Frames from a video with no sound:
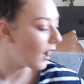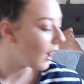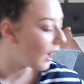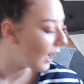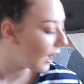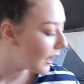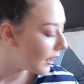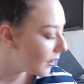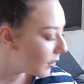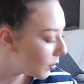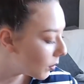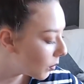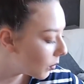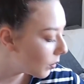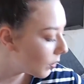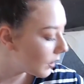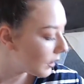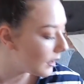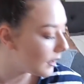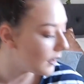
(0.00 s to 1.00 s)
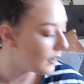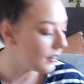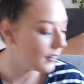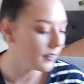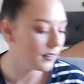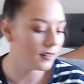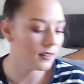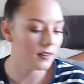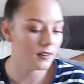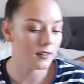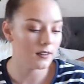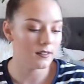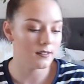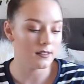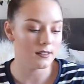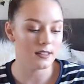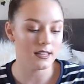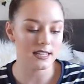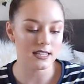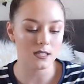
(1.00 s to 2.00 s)
I ordered
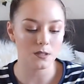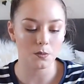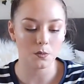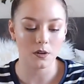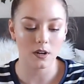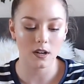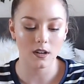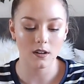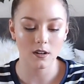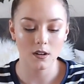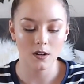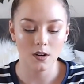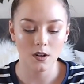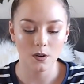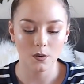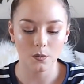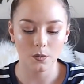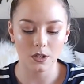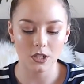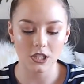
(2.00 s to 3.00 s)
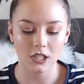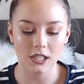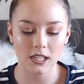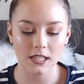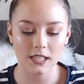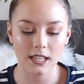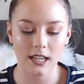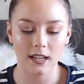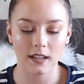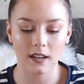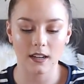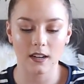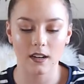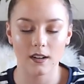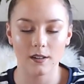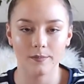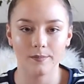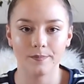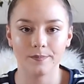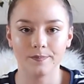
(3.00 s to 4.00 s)
this one, which is like
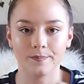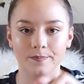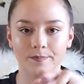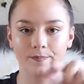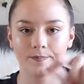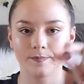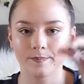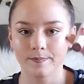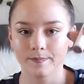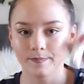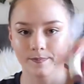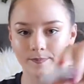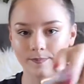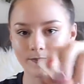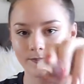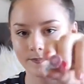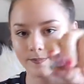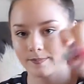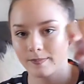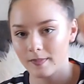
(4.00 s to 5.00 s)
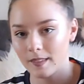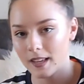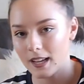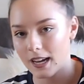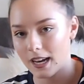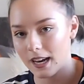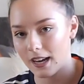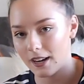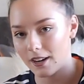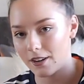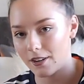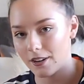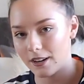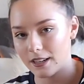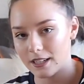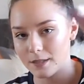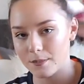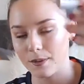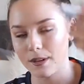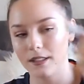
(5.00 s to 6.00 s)
a, I don't know how to
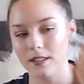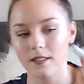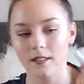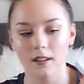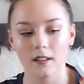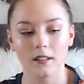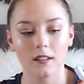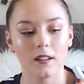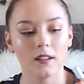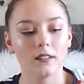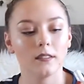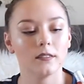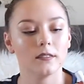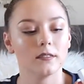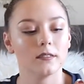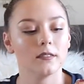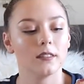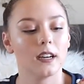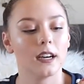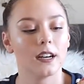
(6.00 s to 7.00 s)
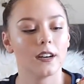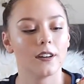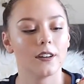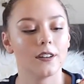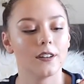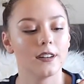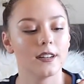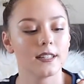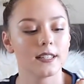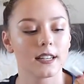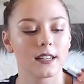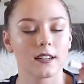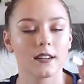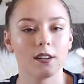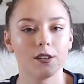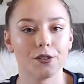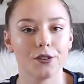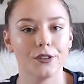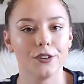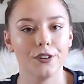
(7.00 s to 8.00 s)
explain this color. I don't know, it's like
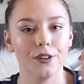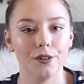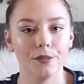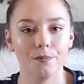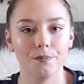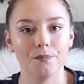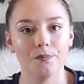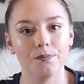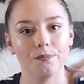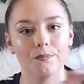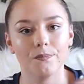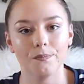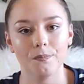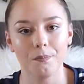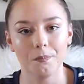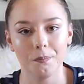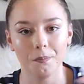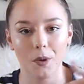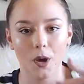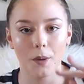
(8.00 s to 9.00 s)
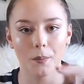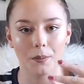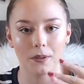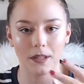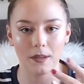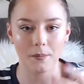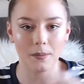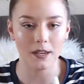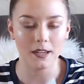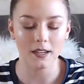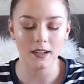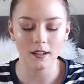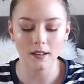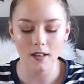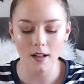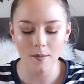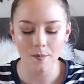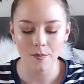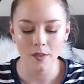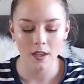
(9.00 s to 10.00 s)
a nude purpley pink
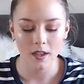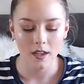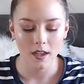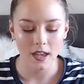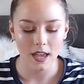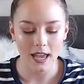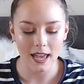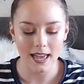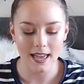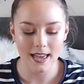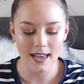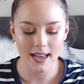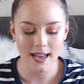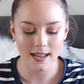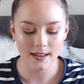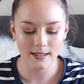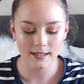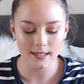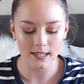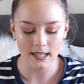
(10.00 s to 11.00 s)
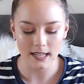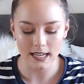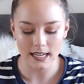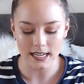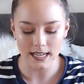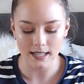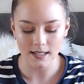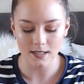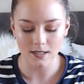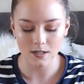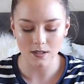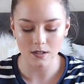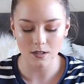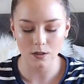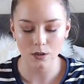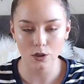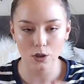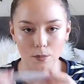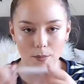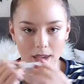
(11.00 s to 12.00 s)
color. And it's
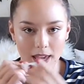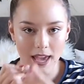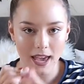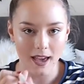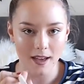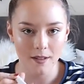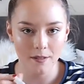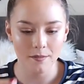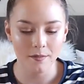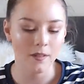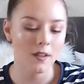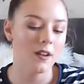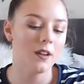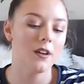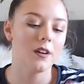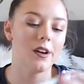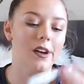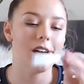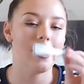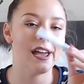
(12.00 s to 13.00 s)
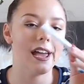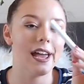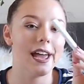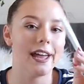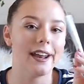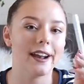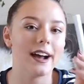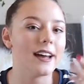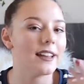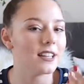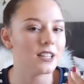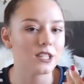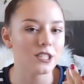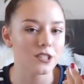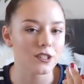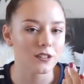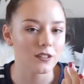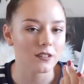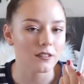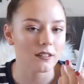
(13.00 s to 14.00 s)
Lumiere. And I think she's
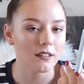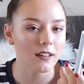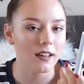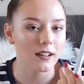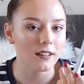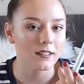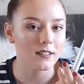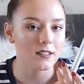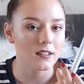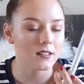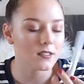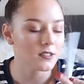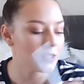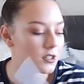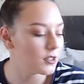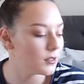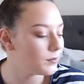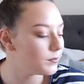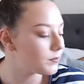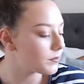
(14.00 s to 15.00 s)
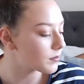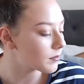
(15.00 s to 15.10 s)
gonna really like this color too.